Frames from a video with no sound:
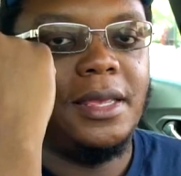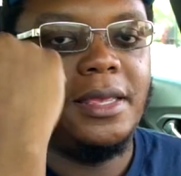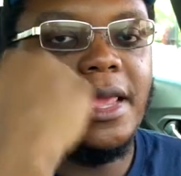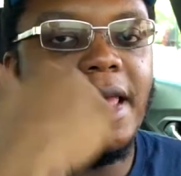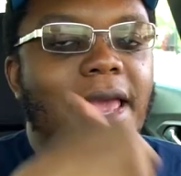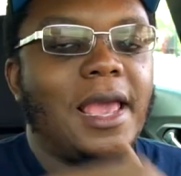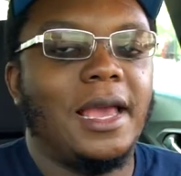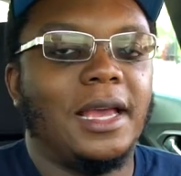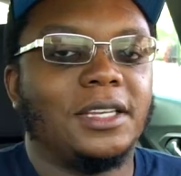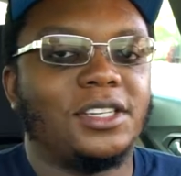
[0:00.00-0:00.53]

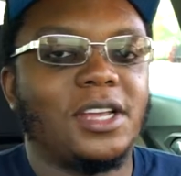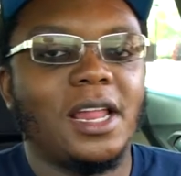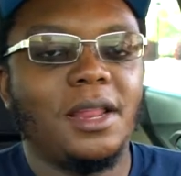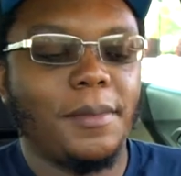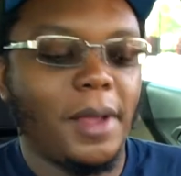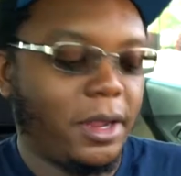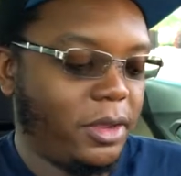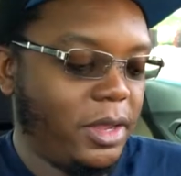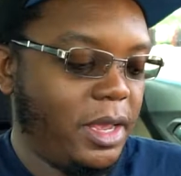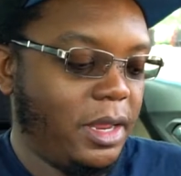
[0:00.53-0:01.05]
Yeah, shiny
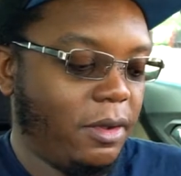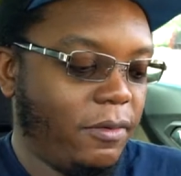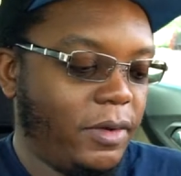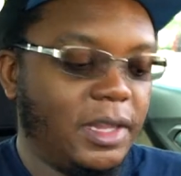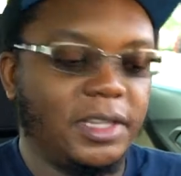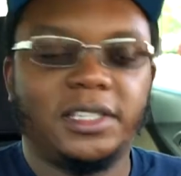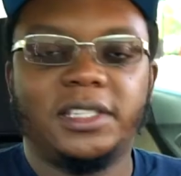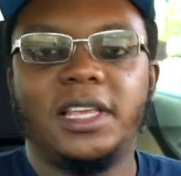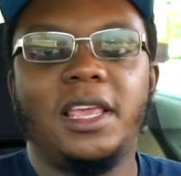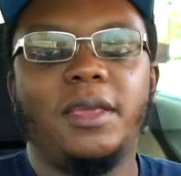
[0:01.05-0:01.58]
Makuhita
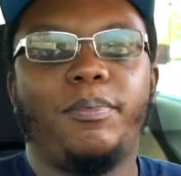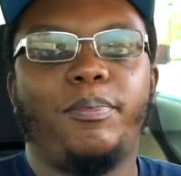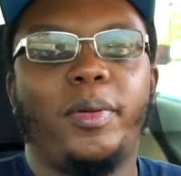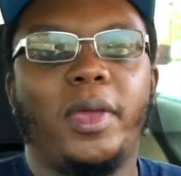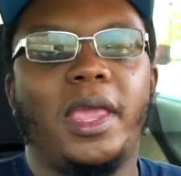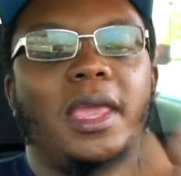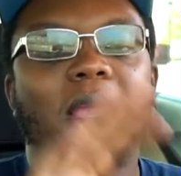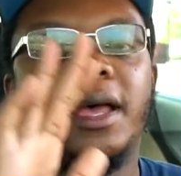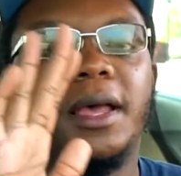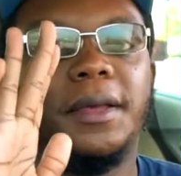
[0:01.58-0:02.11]
with a
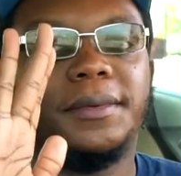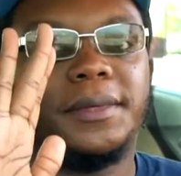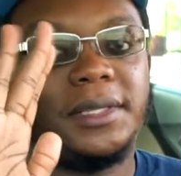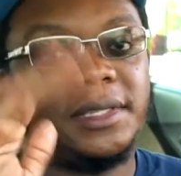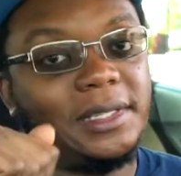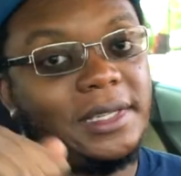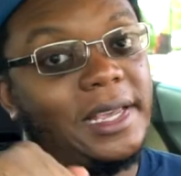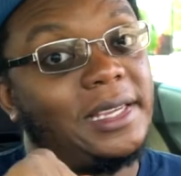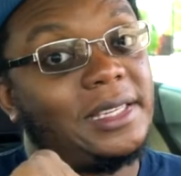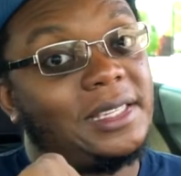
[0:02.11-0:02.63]
CP of
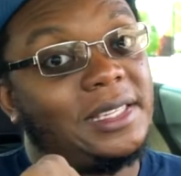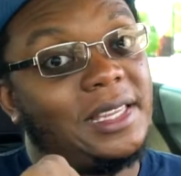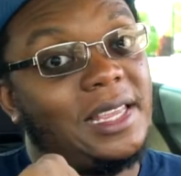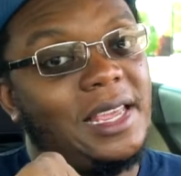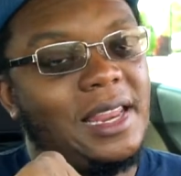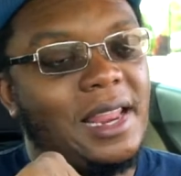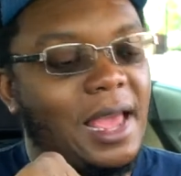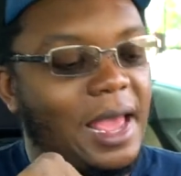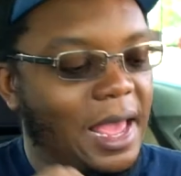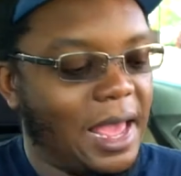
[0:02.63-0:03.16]

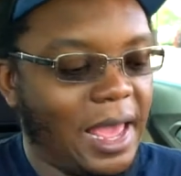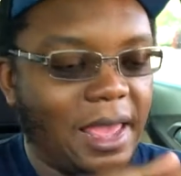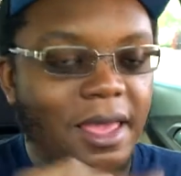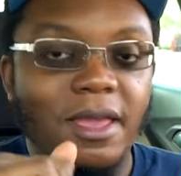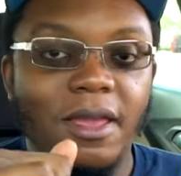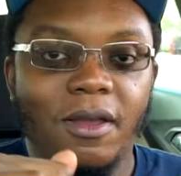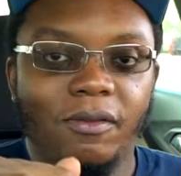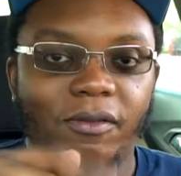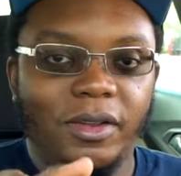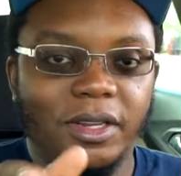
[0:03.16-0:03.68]
69,
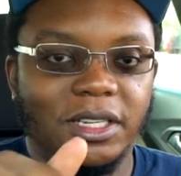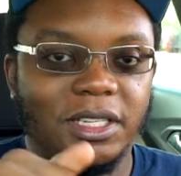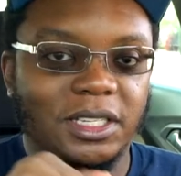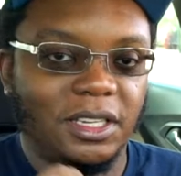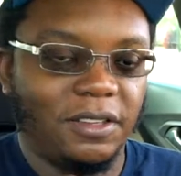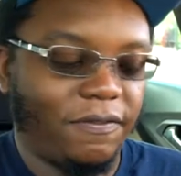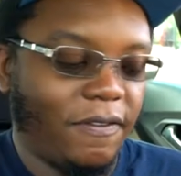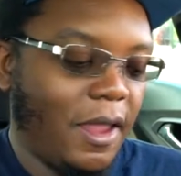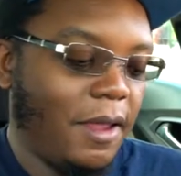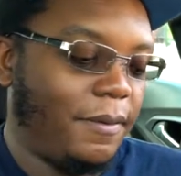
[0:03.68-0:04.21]
which is
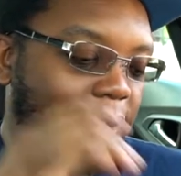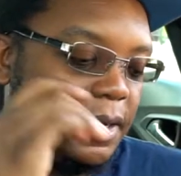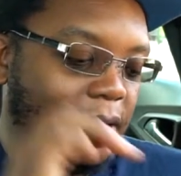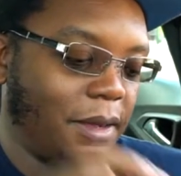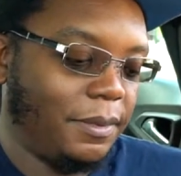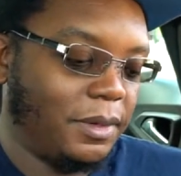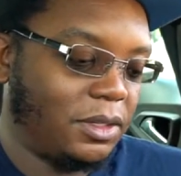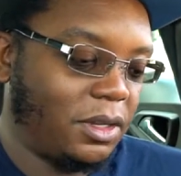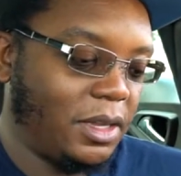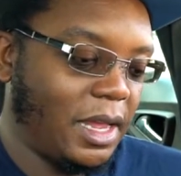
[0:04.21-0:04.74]
his favorite
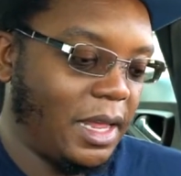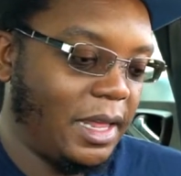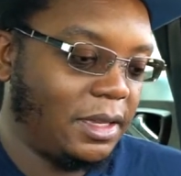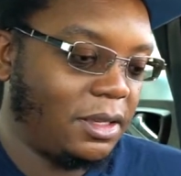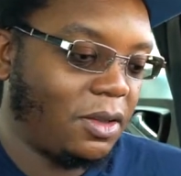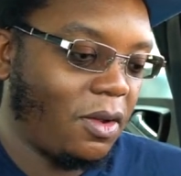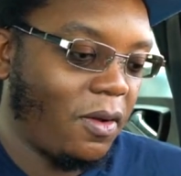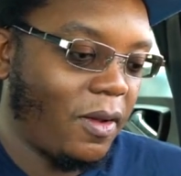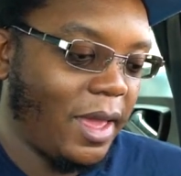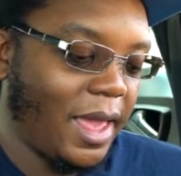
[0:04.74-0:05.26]
number. So yeah,
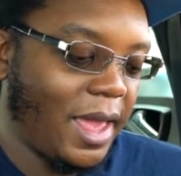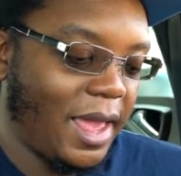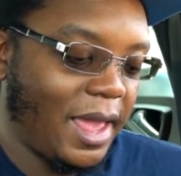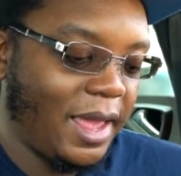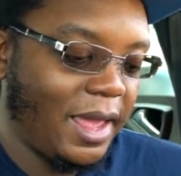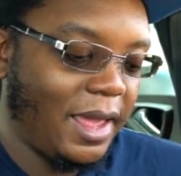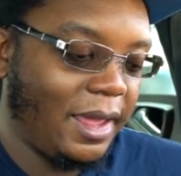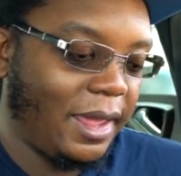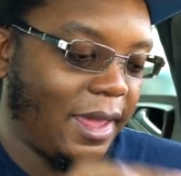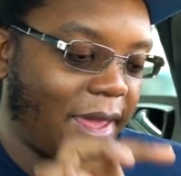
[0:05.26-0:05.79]
let's go
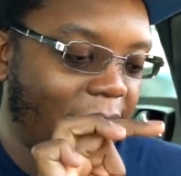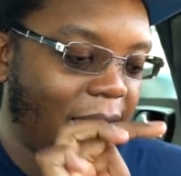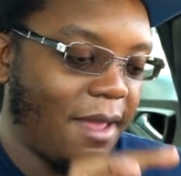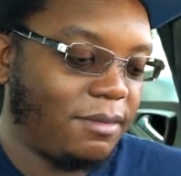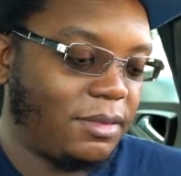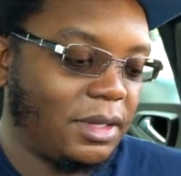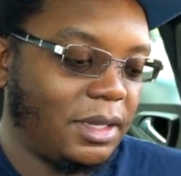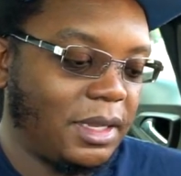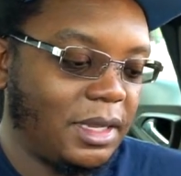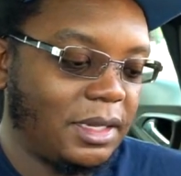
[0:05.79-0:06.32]
ahead and
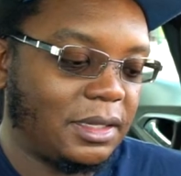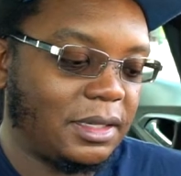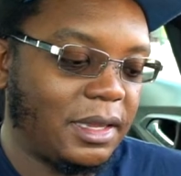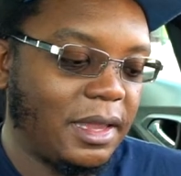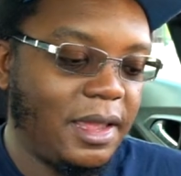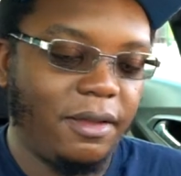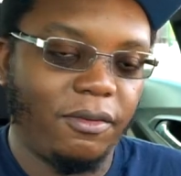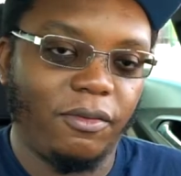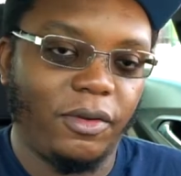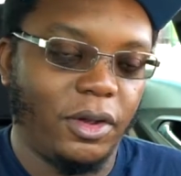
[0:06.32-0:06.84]
capture this
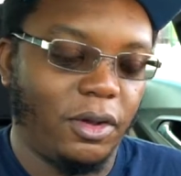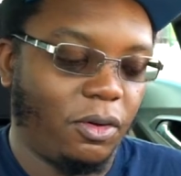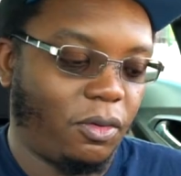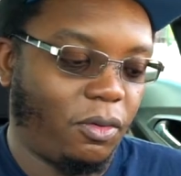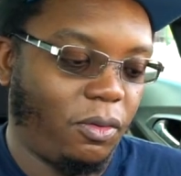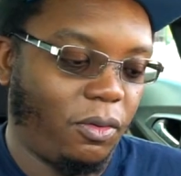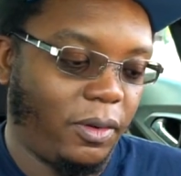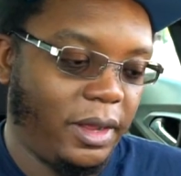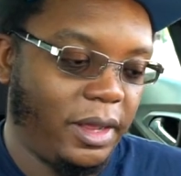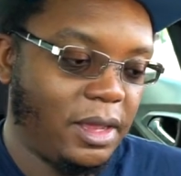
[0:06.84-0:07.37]
thing real
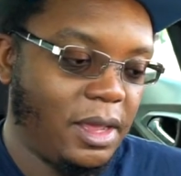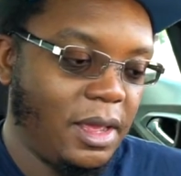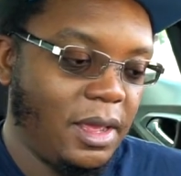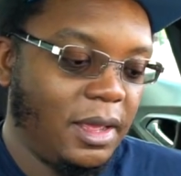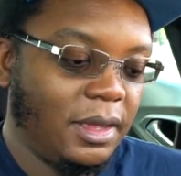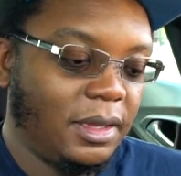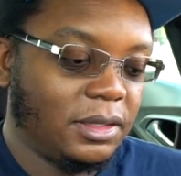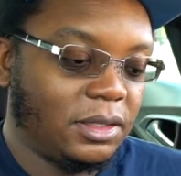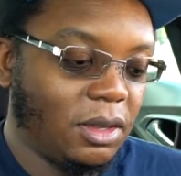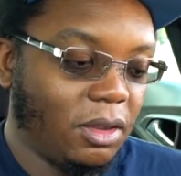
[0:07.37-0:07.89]
quick.
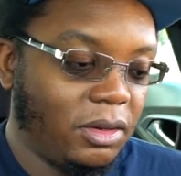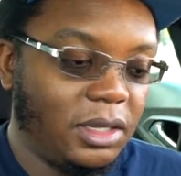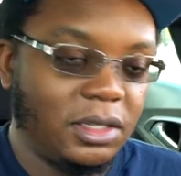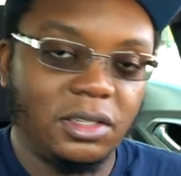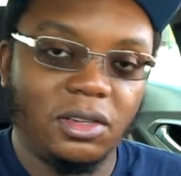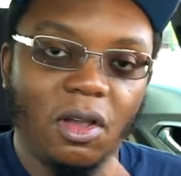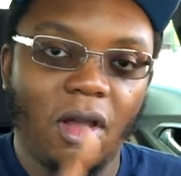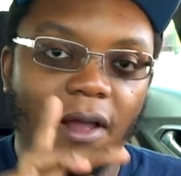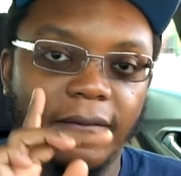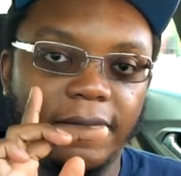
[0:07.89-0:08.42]
So this
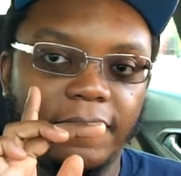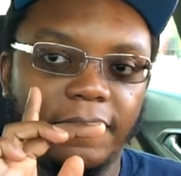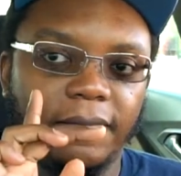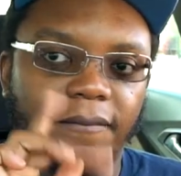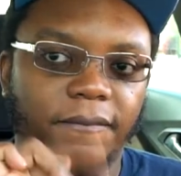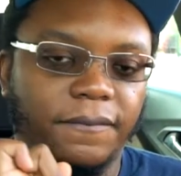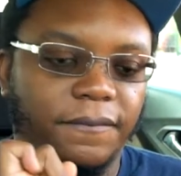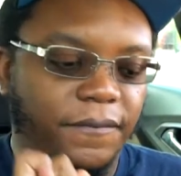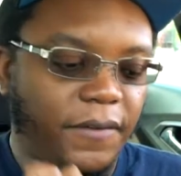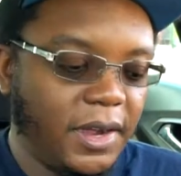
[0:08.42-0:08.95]
is our
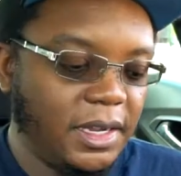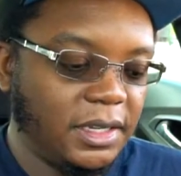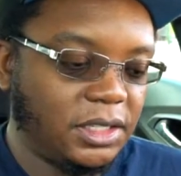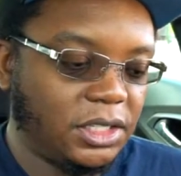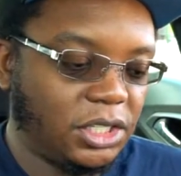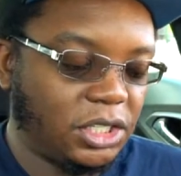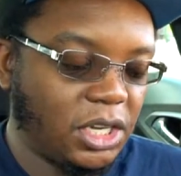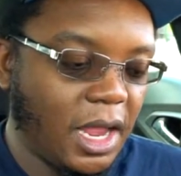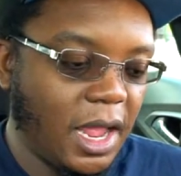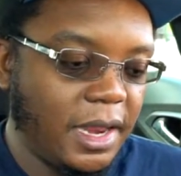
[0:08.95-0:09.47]

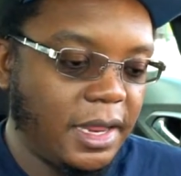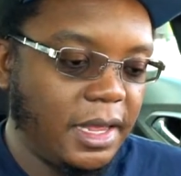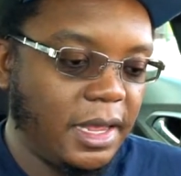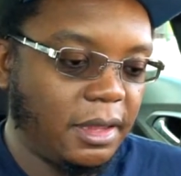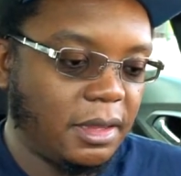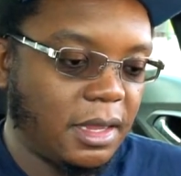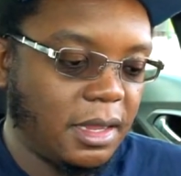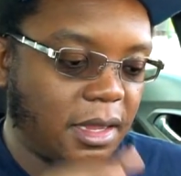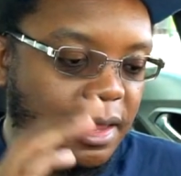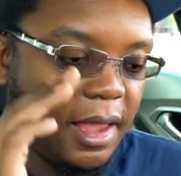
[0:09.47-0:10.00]
first shiny
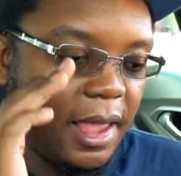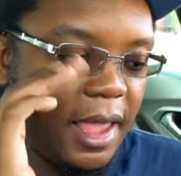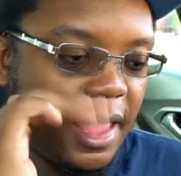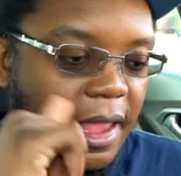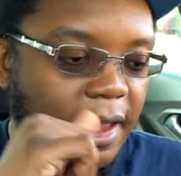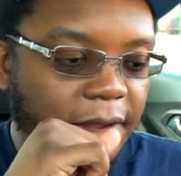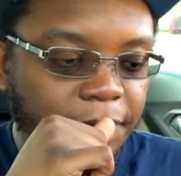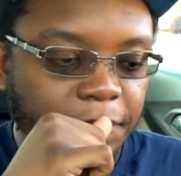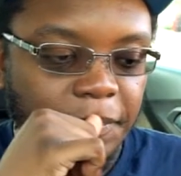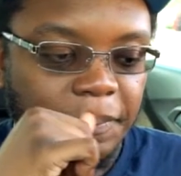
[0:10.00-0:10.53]
of the
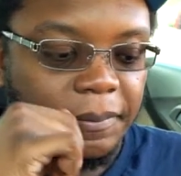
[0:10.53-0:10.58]
day.